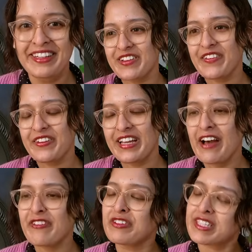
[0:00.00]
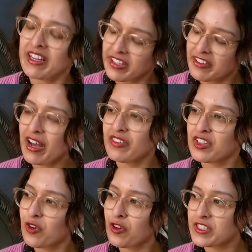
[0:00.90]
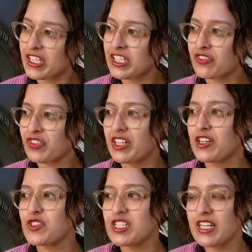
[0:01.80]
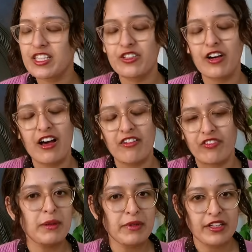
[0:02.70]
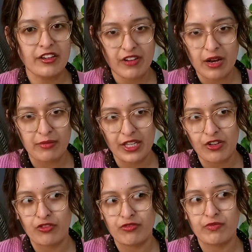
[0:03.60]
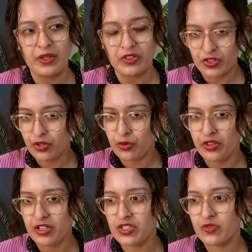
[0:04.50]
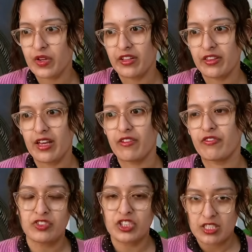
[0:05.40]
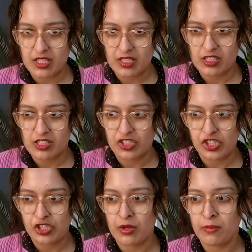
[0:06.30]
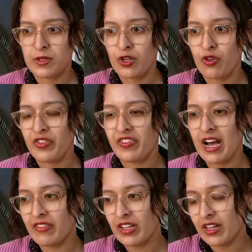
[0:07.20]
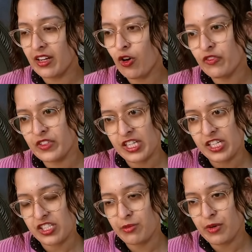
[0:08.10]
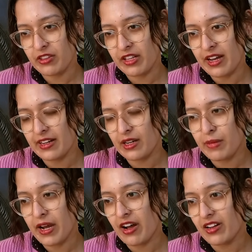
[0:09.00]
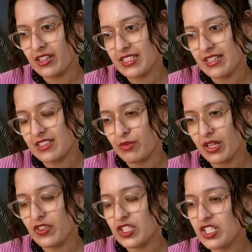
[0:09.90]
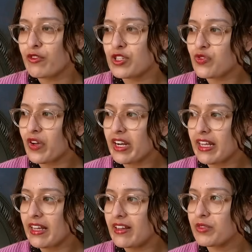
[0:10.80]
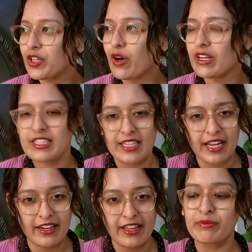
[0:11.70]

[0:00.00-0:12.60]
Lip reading: So yeah, I was kind of having a conversation with her. So it's nice to have people in your family who've been through this, wherein they've changed their citizenship. So we were having conversation about that, and my aunt said something which was very, understanding.